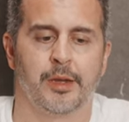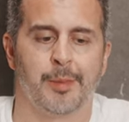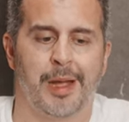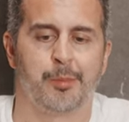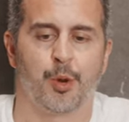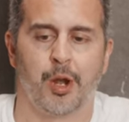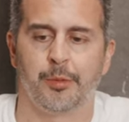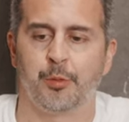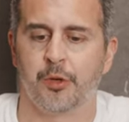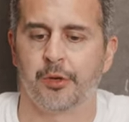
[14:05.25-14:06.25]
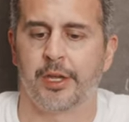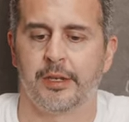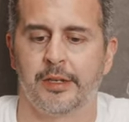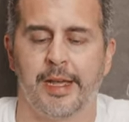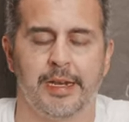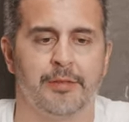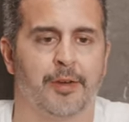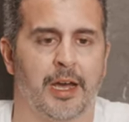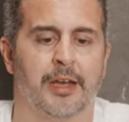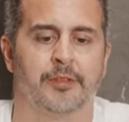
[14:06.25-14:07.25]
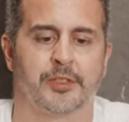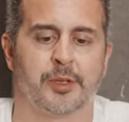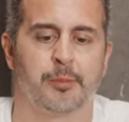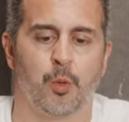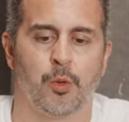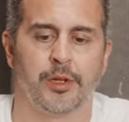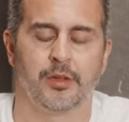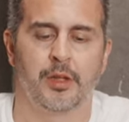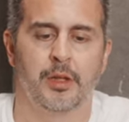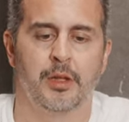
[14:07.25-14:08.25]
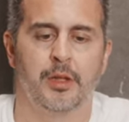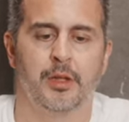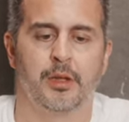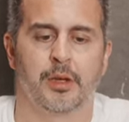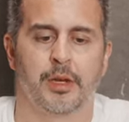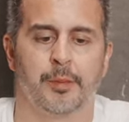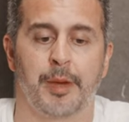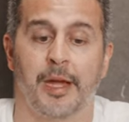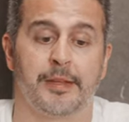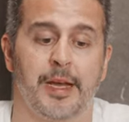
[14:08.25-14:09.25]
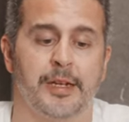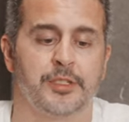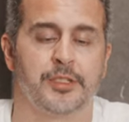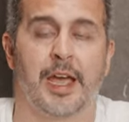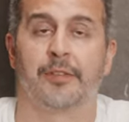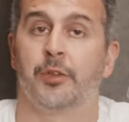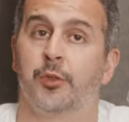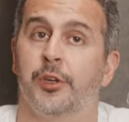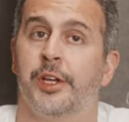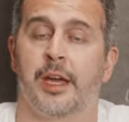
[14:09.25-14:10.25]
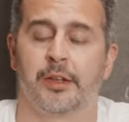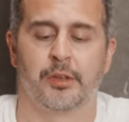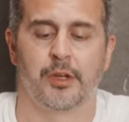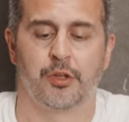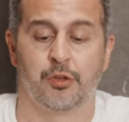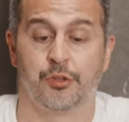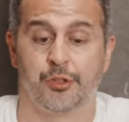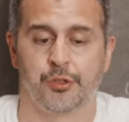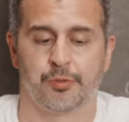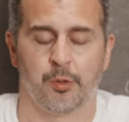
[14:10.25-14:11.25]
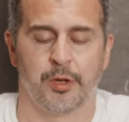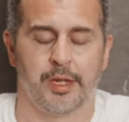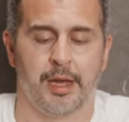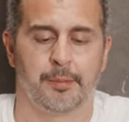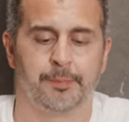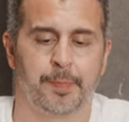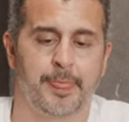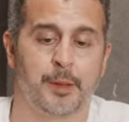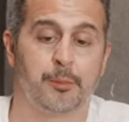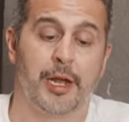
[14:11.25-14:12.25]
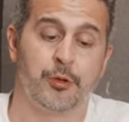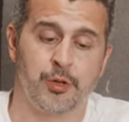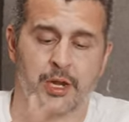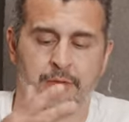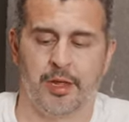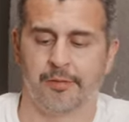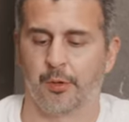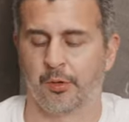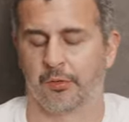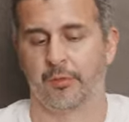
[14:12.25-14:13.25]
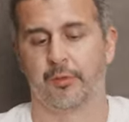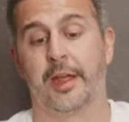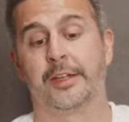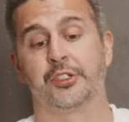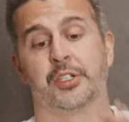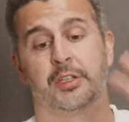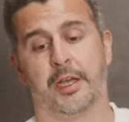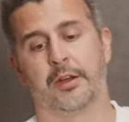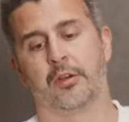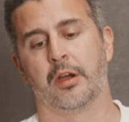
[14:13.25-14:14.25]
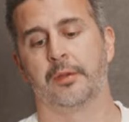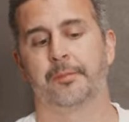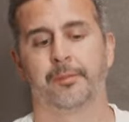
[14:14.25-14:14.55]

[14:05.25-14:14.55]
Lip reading: I probably will get an 85 at some point. I just haven't really had a huge use for it yet. But I do cover that focal range later on.